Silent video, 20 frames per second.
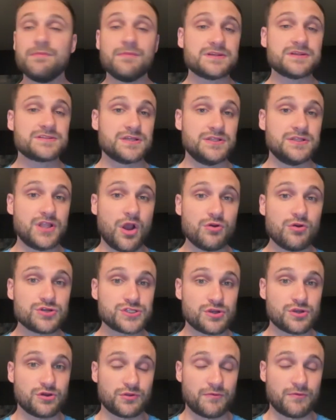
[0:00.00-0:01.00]
much a
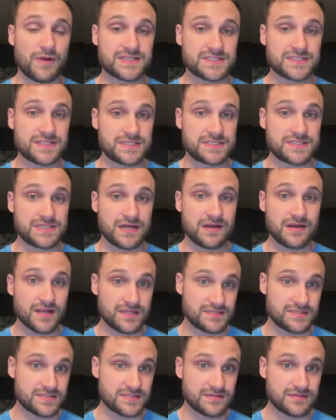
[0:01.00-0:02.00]
no-show the rest of the
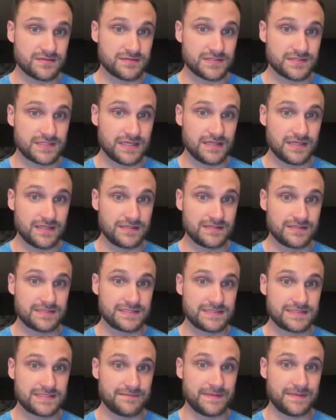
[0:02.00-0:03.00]
series, to
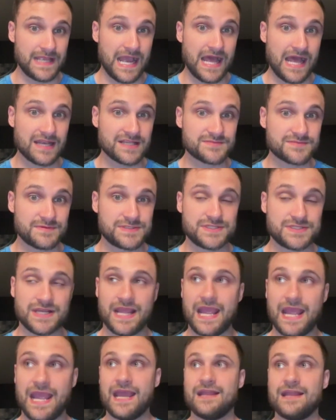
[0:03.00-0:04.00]
be honest with you.
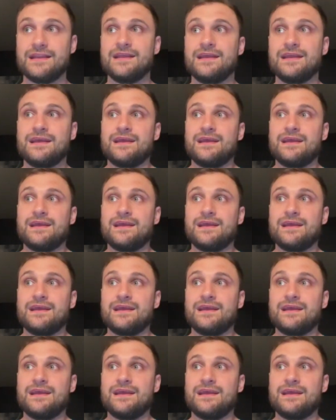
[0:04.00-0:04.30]
And